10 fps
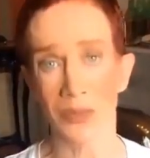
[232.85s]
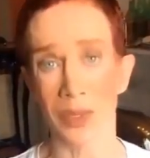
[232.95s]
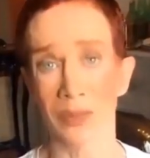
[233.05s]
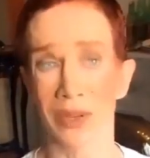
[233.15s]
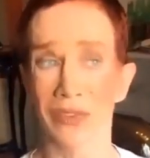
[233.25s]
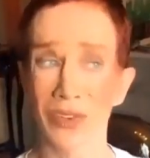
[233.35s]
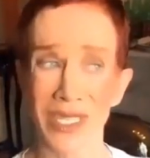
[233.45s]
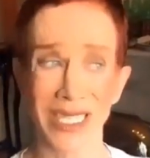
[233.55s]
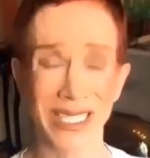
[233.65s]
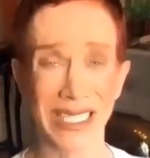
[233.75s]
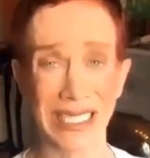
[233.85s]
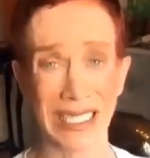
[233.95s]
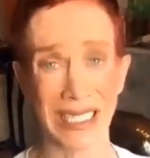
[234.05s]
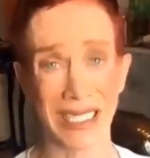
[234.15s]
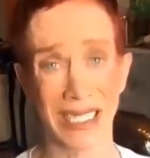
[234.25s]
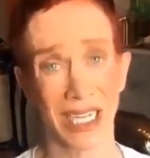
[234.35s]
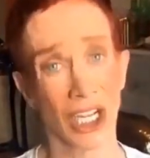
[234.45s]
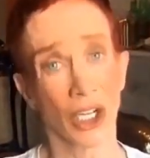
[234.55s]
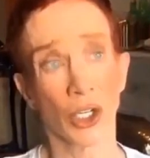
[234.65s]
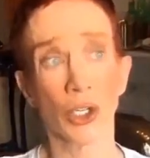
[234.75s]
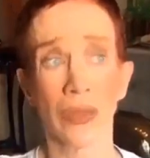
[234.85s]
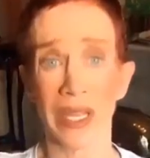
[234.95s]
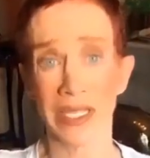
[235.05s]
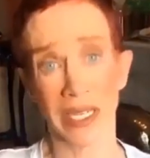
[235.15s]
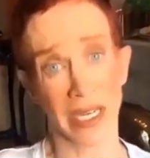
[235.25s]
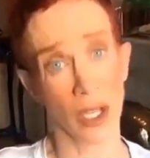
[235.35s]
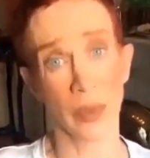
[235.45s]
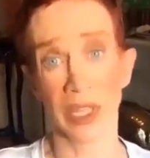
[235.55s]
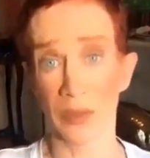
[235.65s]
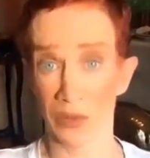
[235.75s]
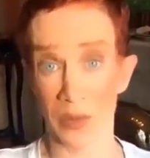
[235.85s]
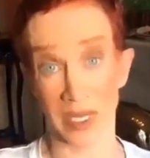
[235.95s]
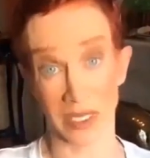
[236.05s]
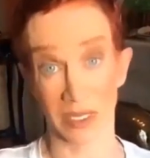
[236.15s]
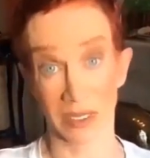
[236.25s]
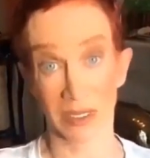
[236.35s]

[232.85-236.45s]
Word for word: but my first instinct is, girl, that's not helping the movement.